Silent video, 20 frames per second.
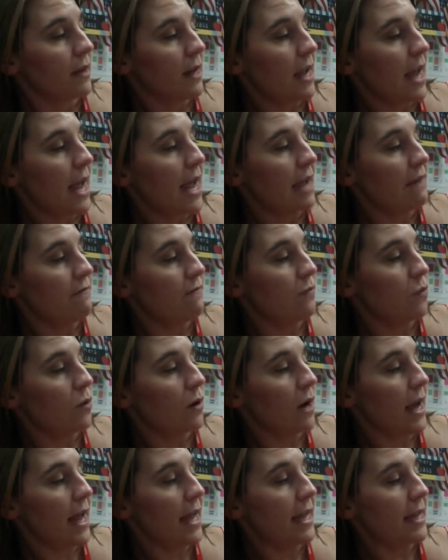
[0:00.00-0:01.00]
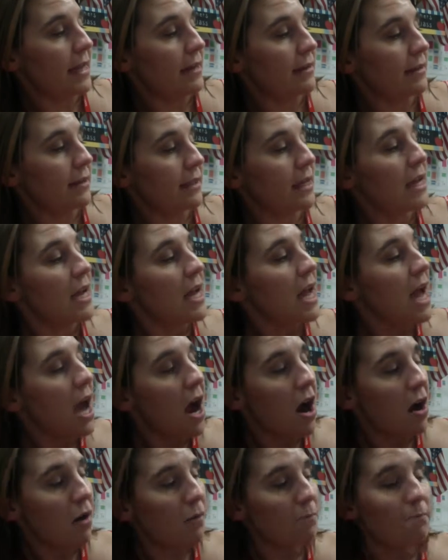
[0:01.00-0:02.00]
and 4/8,
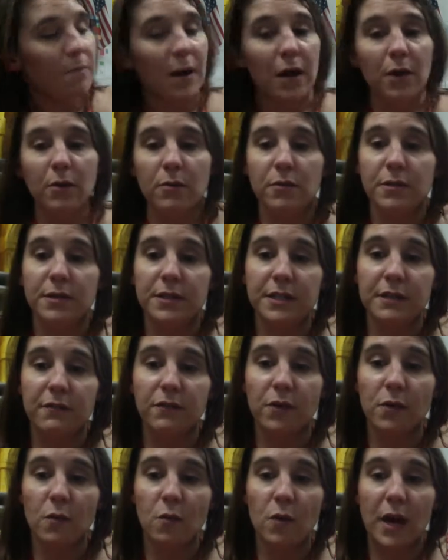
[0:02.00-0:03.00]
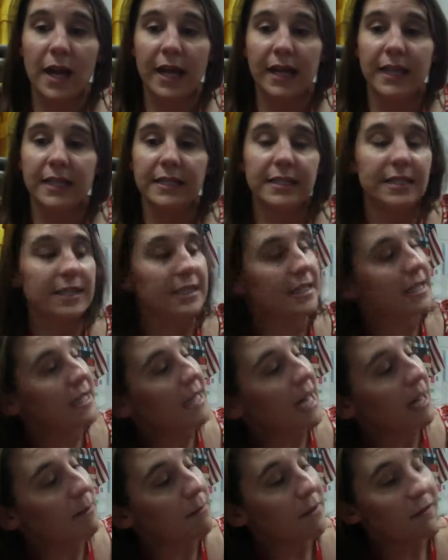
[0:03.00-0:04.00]
are both different ways to
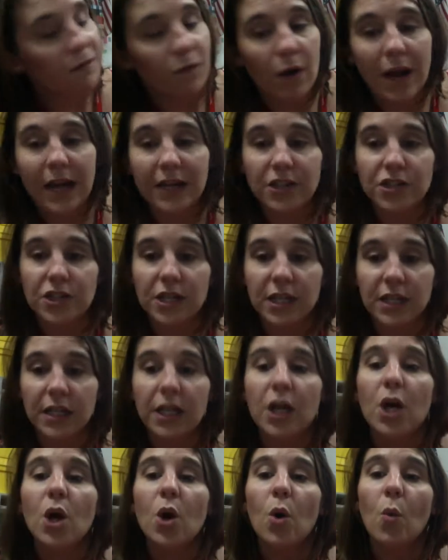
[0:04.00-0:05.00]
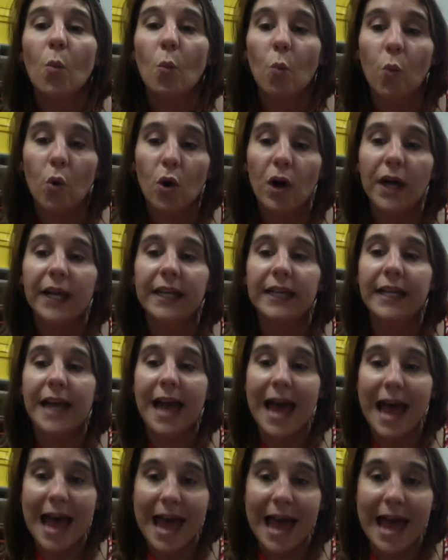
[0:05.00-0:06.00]
name the fraction
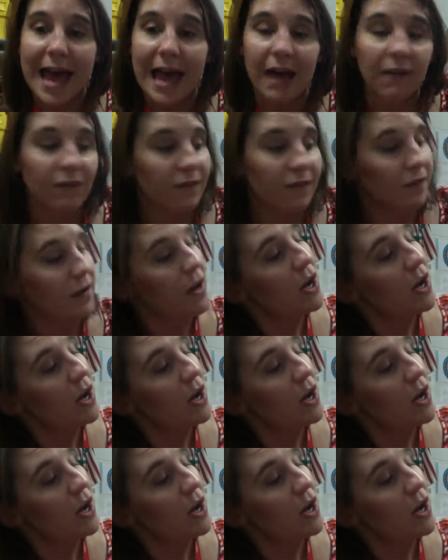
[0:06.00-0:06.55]
1/2,